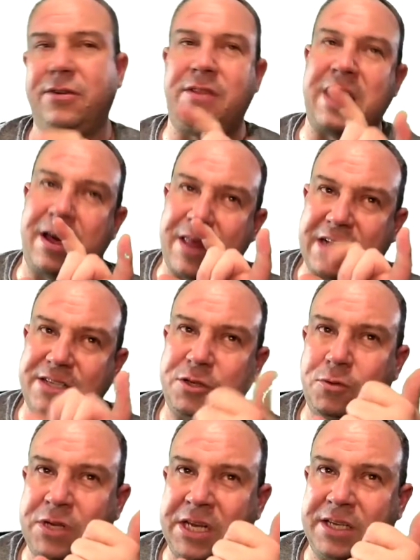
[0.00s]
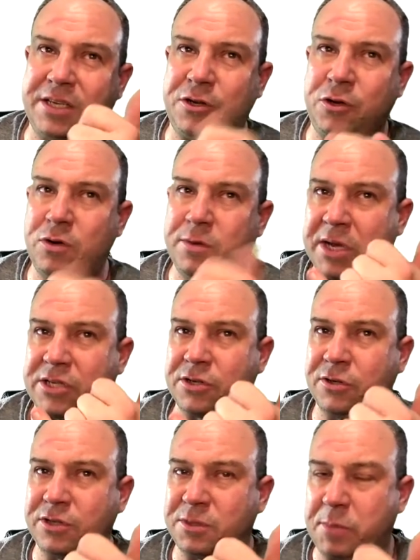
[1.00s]
and now that's unique to
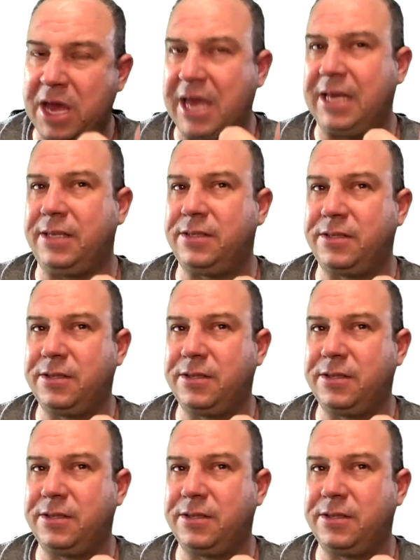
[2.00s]
two-dimensional space.